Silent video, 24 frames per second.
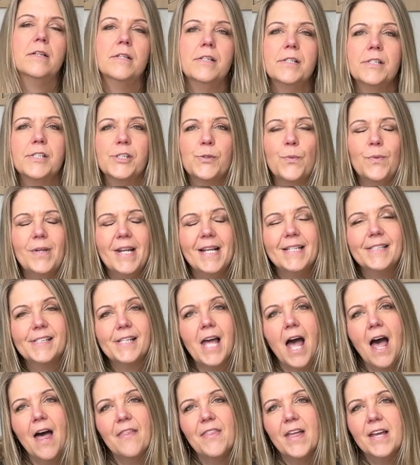So when I
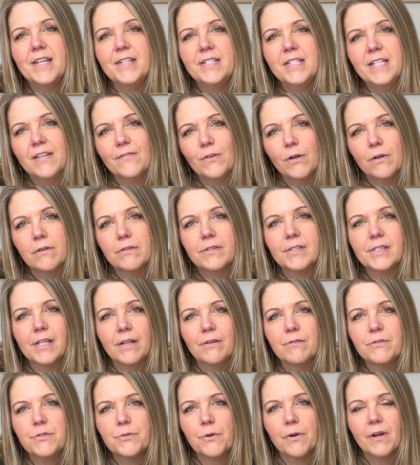saw that Devos
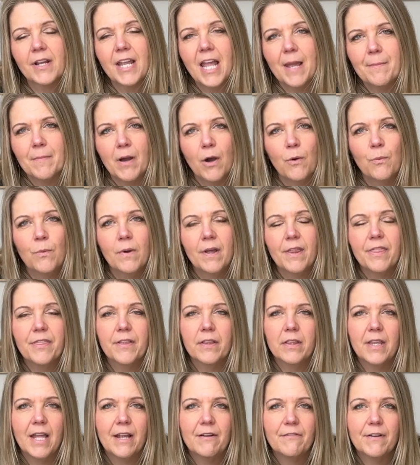Outdoor came out with the
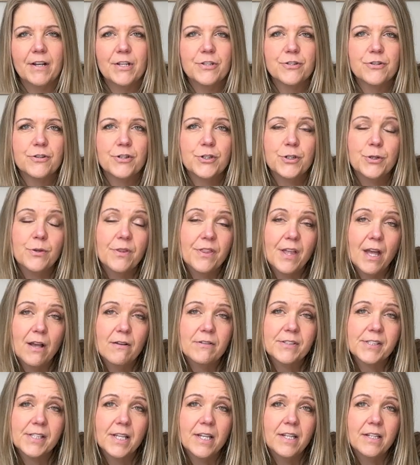LightRanger
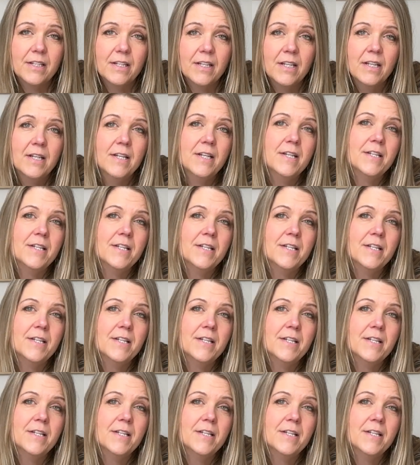2000,